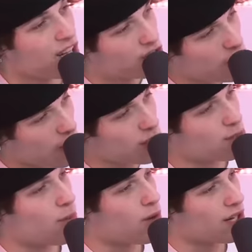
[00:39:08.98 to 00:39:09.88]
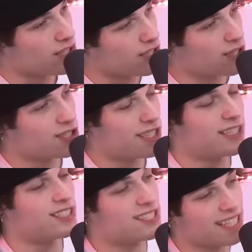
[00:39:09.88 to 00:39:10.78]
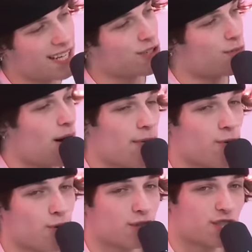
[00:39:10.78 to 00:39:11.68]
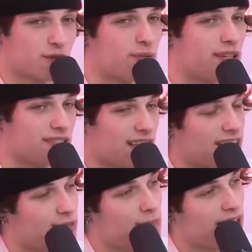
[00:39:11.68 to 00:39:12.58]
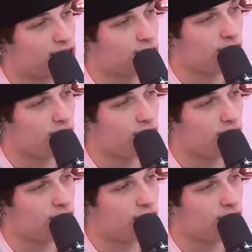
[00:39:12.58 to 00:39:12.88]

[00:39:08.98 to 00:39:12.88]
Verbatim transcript: a dollar more on yours than the standard popcorn just because it has magical